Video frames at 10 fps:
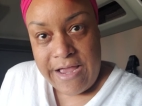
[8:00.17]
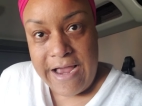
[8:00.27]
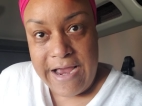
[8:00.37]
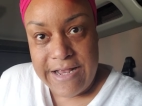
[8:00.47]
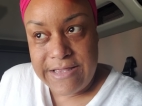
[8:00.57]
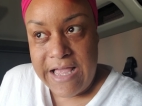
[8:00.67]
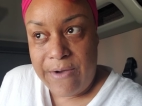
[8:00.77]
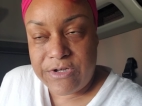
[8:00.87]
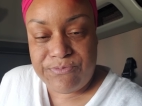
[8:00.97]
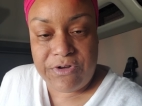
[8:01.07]
And
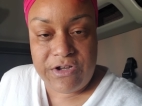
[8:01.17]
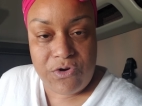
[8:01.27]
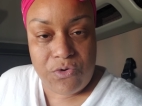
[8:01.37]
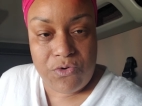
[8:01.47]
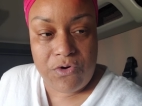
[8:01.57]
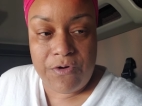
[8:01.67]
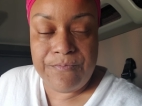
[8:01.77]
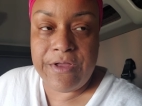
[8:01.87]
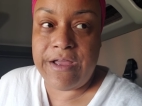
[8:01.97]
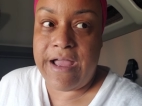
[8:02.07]
that was pretty cool
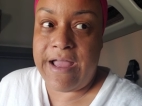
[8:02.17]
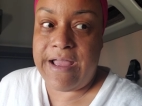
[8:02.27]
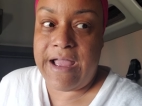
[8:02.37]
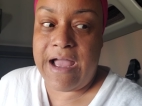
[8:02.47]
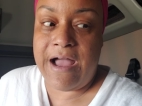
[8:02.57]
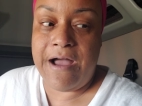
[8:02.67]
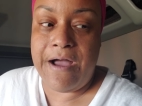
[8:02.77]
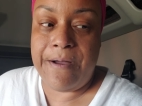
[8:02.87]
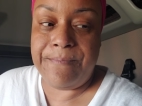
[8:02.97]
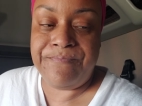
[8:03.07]

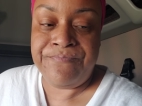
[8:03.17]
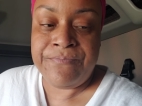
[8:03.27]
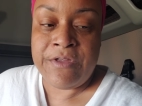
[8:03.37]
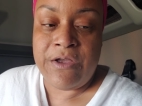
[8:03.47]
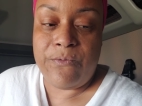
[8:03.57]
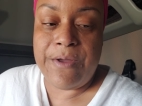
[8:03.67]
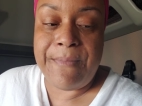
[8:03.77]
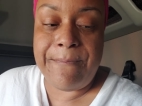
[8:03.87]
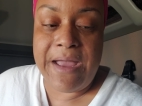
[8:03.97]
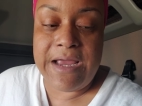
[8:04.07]
um, with
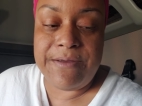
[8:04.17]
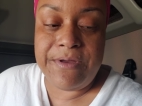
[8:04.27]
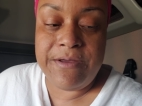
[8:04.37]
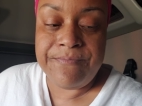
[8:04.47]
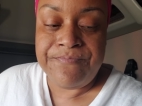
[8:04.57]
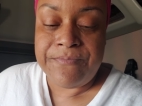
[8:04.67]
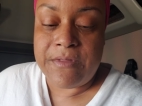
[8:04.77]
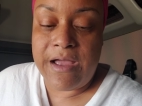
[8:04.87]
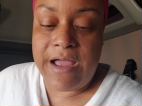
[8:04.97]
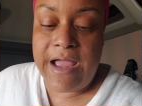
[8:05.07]
my baby.
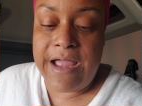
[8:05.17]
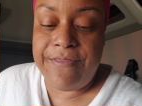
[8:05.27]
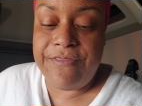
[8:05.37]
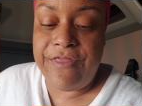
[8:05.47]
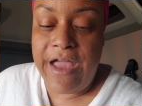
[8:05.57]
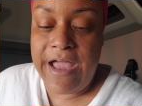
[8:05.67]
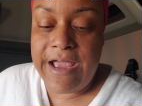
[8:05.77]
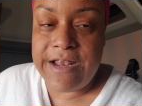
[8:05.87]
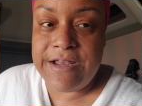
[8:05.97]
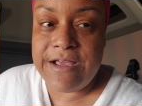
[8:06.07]
And
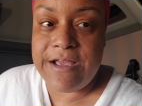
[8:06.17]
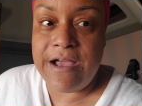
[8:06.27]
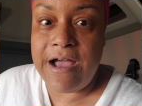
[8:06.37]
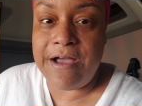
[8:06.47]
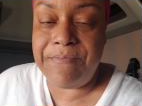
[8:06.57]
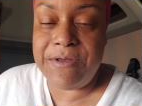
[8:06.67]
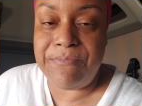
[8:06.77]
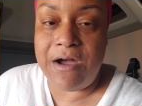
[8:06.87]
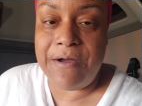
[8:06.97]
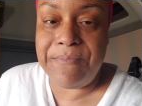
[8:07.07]
then hubby
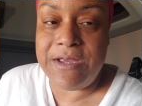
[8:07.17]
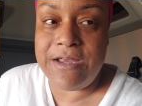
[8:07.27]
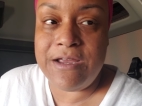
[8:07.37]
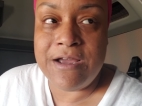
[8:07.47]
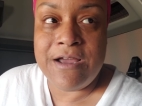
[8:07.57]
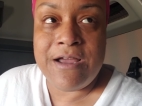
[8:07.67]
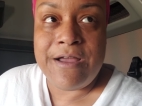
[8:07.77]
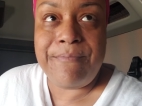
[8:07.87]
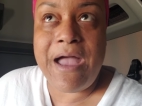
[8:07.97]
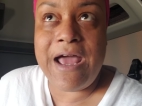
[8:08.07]
bought me
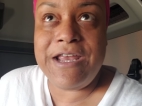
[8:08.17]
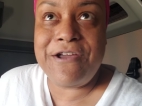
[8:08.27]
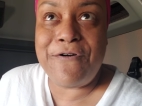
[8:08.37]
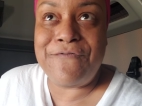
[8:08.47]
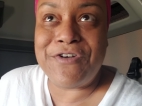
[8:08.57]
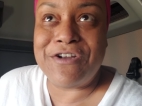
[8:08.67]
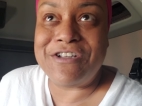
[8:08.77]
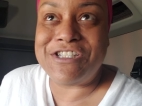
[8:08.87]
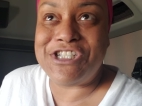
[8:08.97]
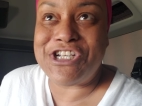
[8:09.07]
patio
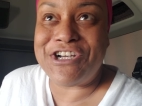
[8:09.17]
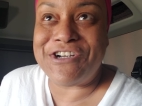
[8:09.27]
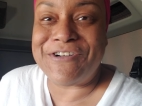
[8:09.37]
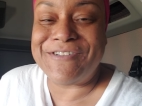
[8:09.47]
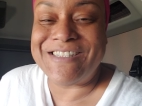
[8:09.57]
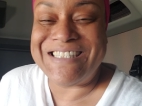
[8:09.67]
furniture.